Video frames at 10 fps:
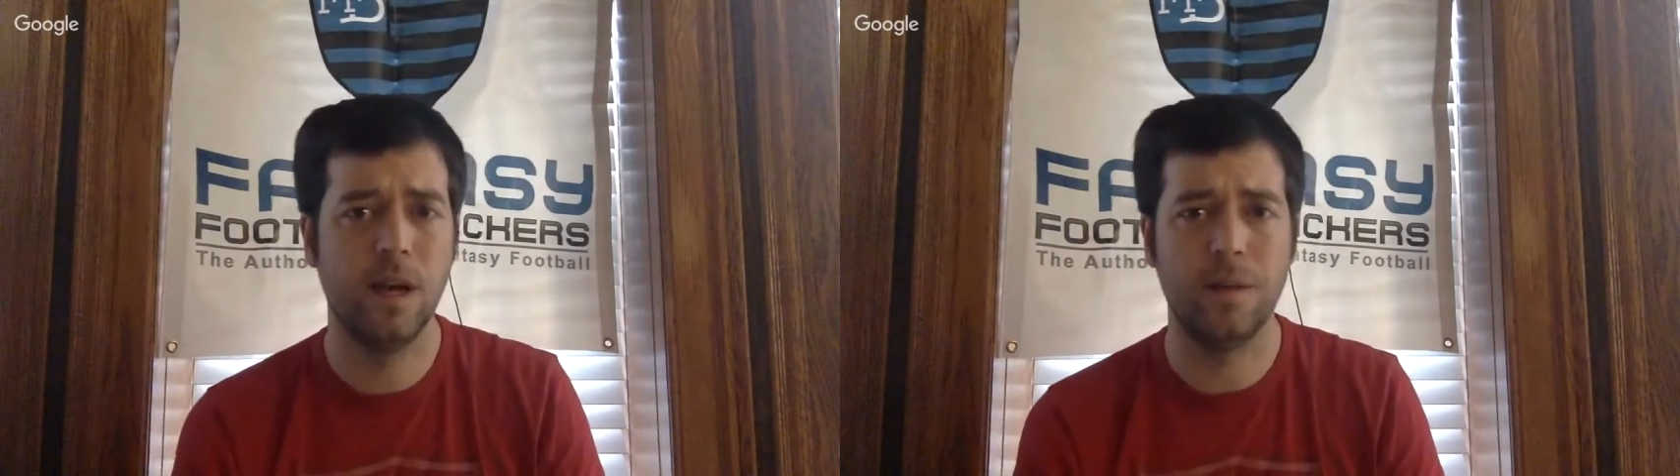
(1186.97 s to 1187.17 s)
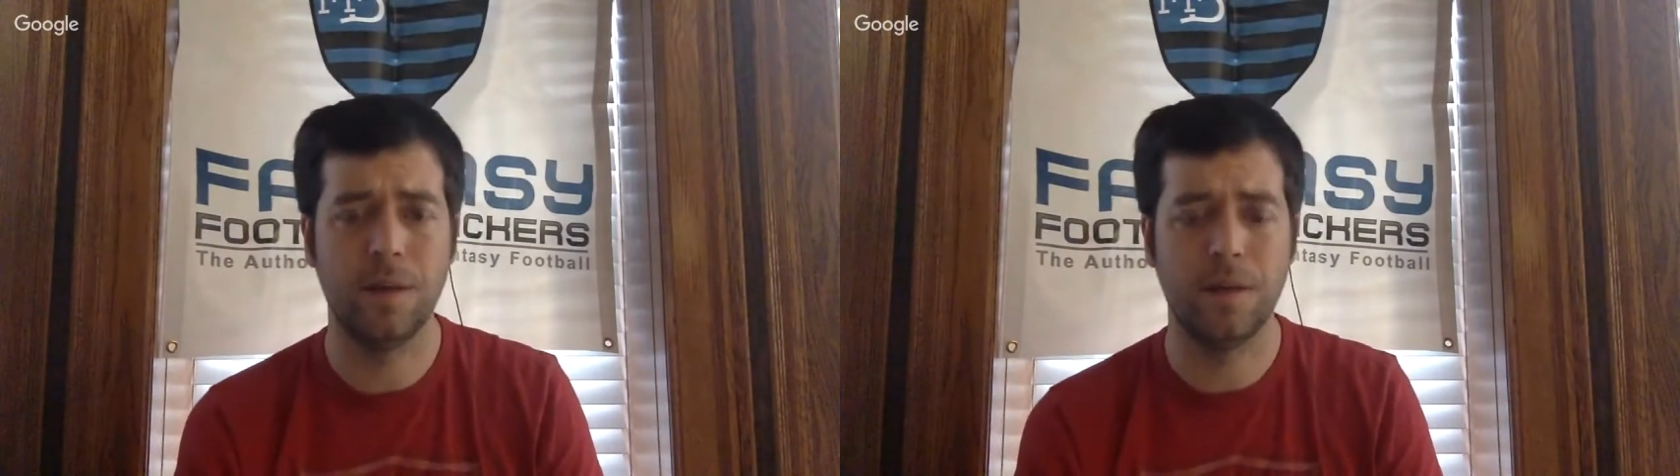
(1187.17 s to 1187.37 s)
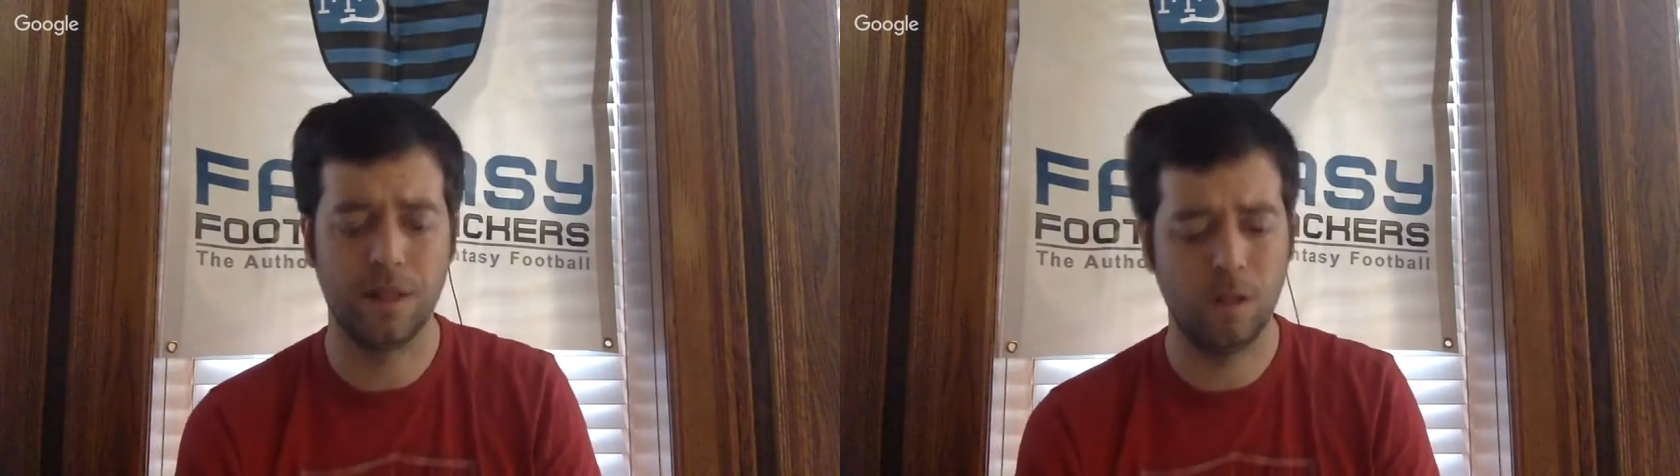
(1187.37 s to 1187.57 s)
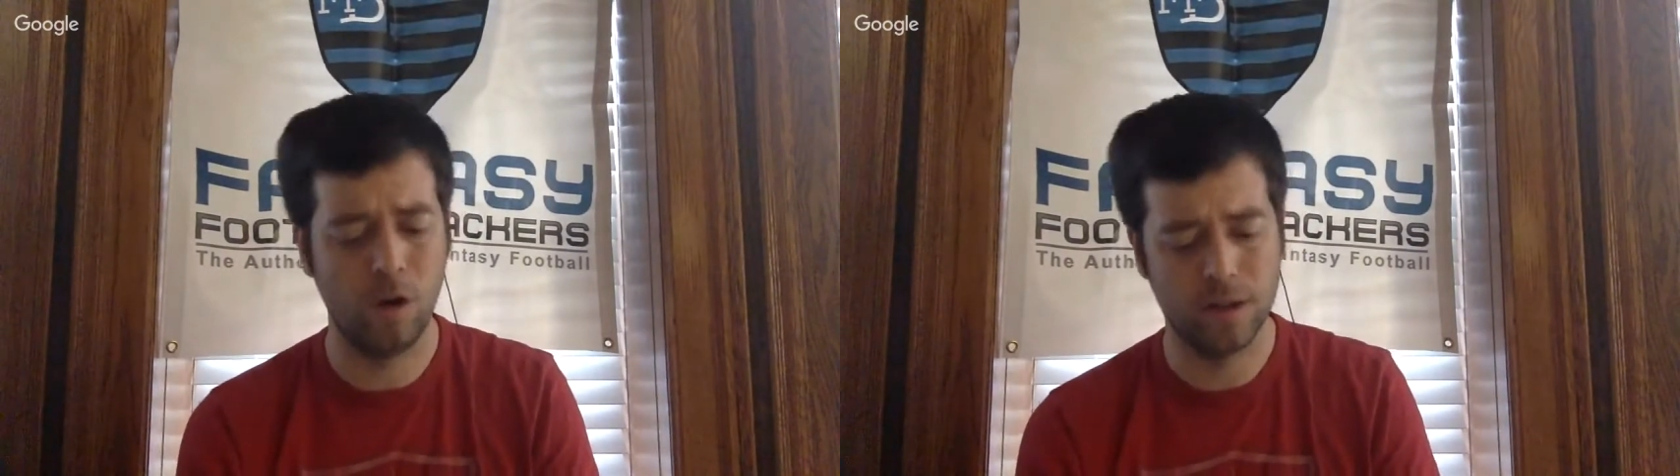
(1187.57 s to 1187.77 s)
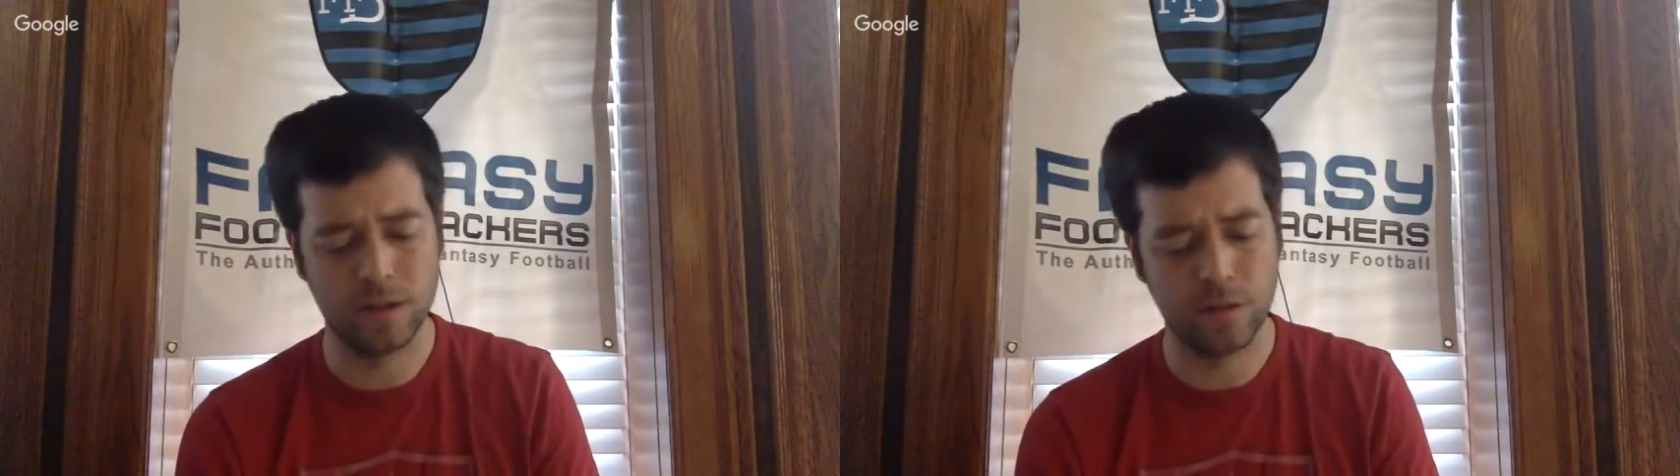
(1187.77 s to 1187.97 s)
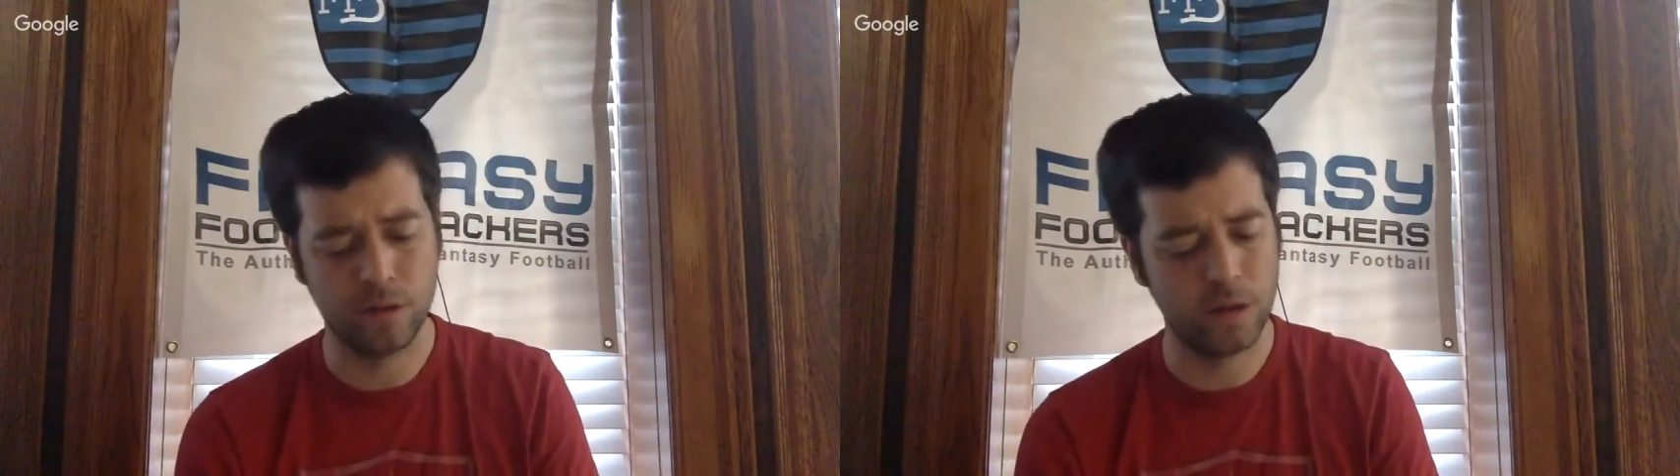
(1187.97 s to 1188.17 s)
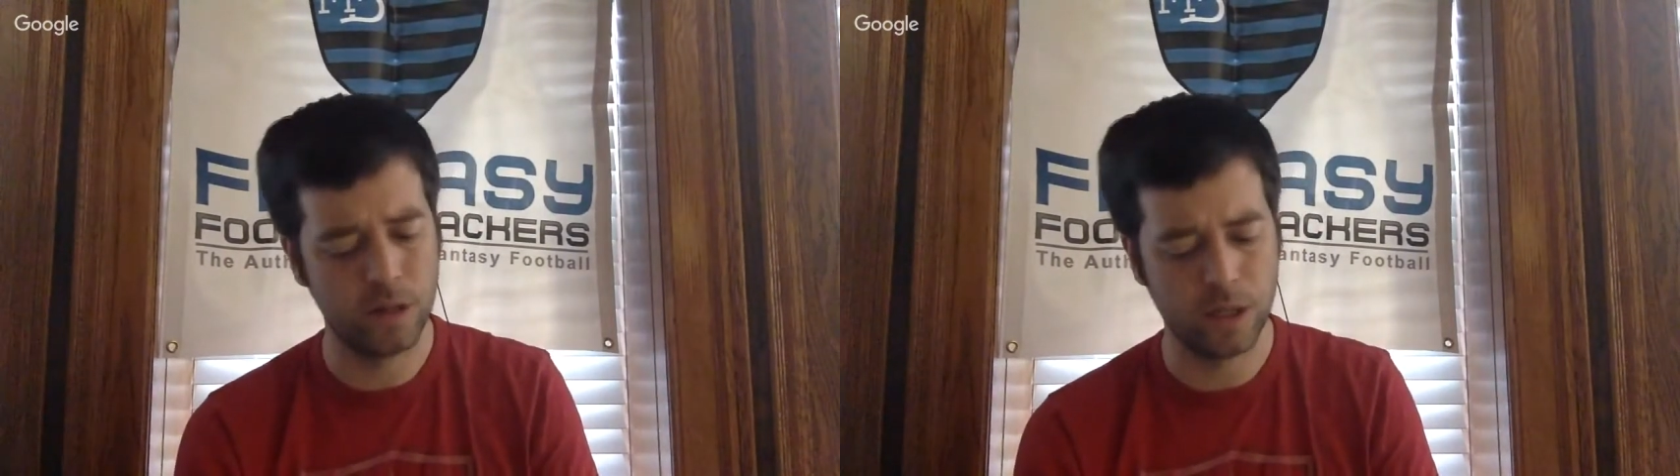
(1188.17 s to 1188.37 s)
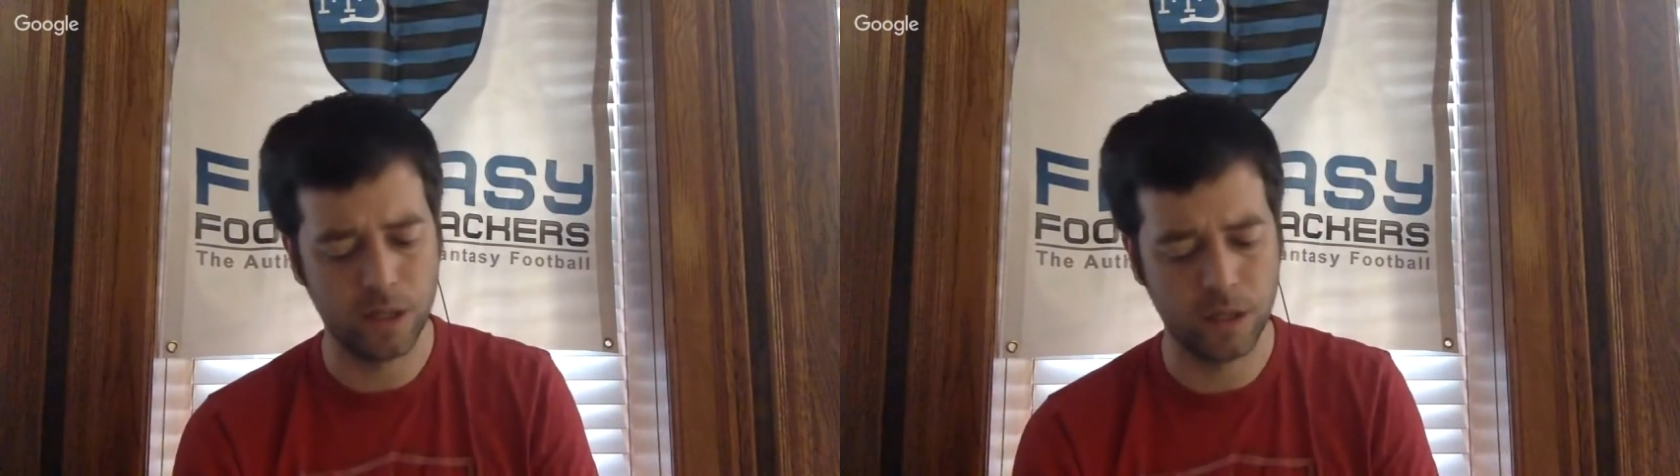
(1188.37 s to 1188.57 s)
I think Long is
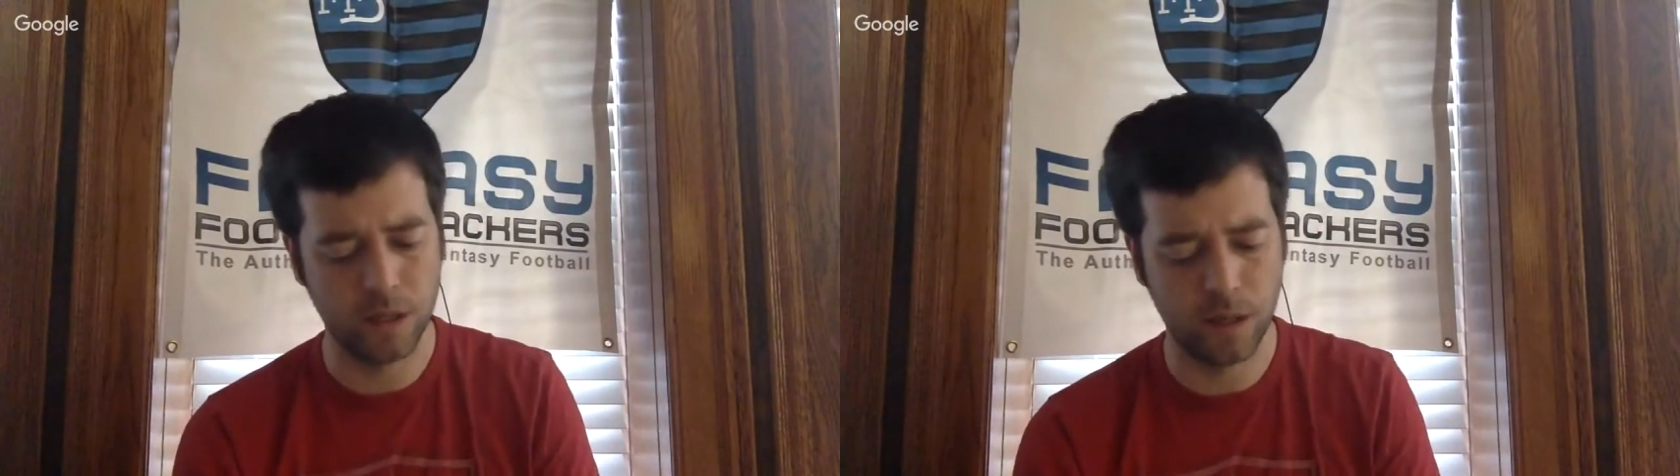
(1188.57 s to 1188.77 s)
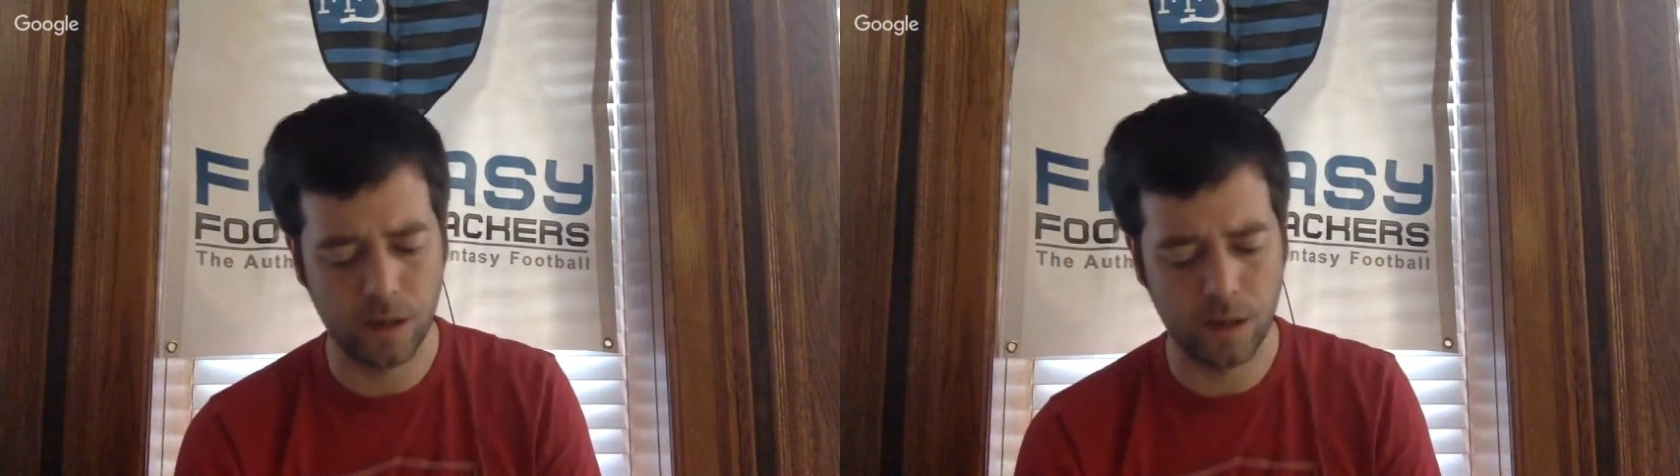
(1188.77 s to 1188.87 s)
certainly